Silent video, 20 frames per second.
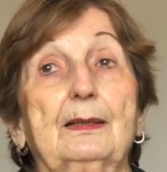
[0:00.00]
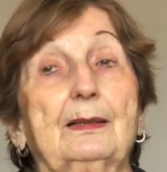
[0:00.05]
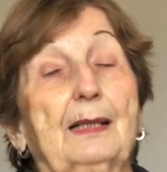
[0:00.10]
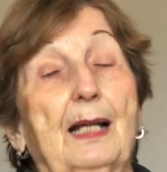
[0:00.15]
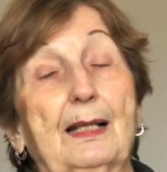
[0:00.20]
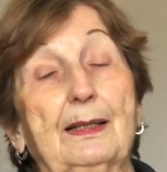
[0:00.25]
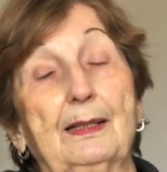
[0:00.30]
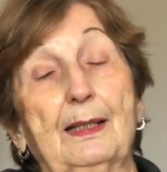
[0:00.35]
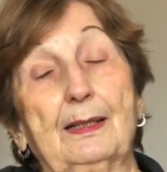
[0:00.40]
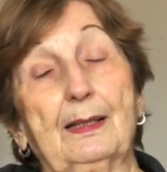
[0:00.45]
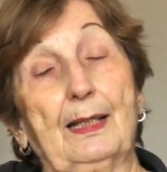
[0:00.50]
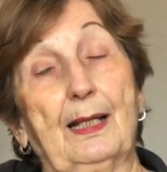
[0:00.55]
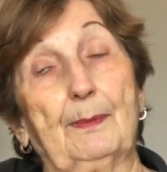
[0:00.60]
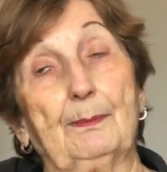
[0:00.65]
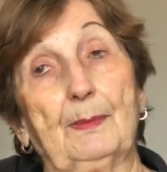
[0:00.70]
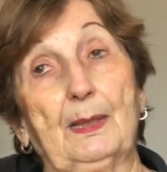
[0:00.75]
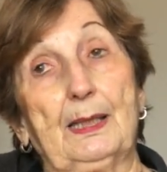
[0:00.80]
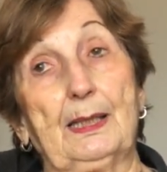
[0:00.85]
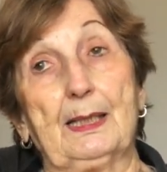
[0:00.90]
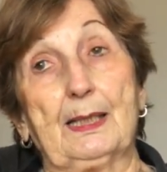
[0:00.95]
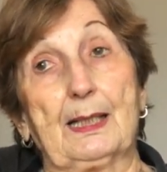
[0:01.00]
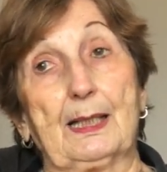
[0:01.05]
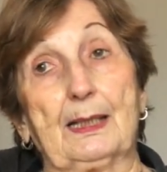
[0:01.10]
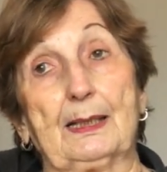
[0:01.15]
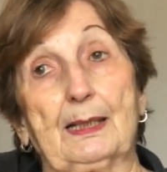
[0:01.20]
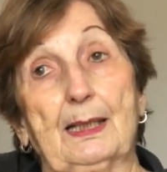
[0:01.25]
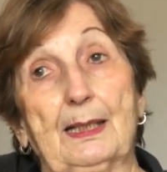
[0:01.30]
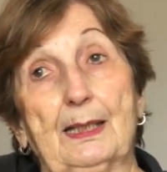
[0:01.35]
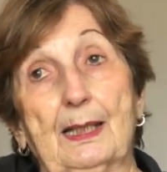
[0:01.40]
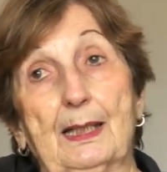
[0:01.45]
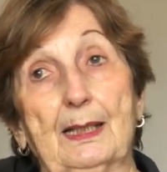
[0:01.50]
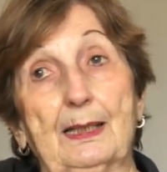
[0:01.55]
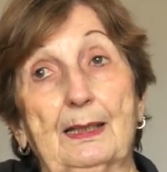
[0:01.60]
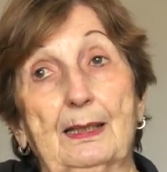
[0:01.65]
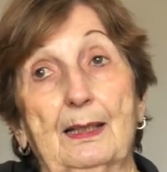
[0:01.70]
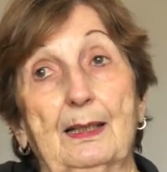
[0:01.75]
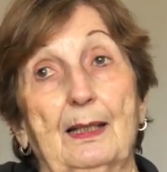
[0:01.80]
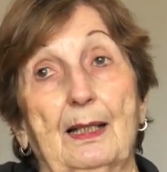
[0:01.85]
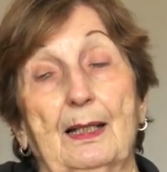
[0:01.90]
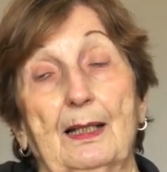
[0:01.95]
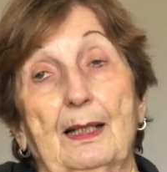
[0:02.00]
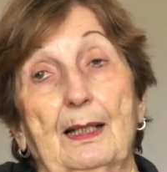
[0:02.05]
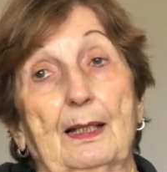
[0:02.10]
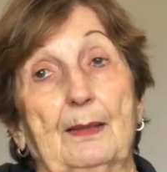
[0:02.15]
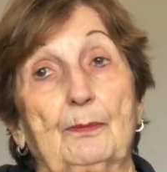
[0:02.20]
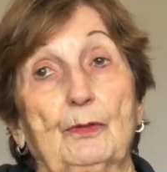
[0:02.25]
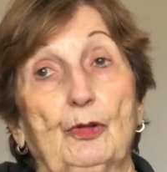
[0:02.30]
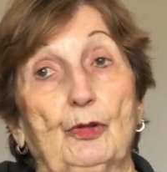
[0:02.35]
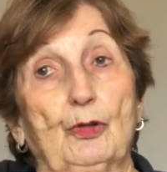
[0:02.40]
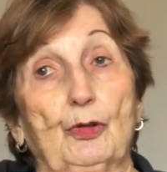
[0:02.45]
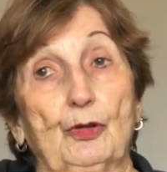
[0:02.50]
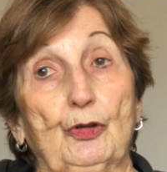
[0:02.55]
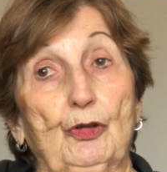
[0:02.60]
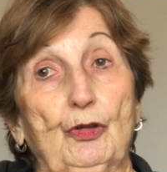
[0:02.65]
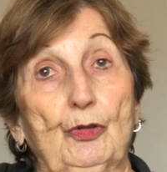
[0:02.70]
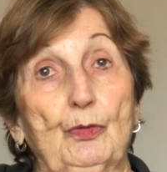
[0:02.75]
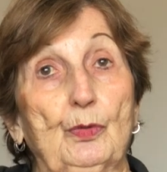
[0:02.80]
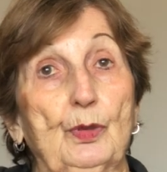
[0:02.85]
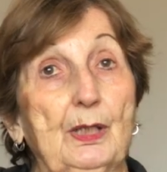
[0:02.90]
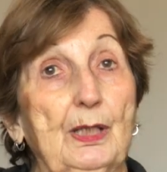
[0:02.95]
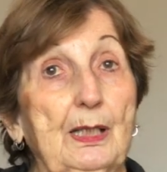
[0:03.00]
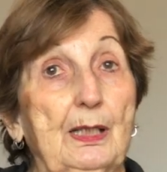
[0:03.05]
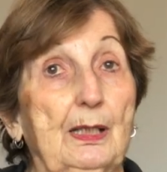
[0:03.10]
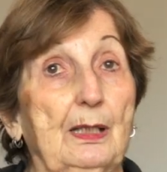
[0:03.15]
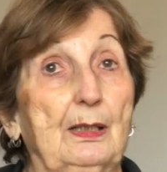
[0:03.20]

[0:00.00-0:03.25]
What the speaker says: Not that that means anything. I'm sure she was,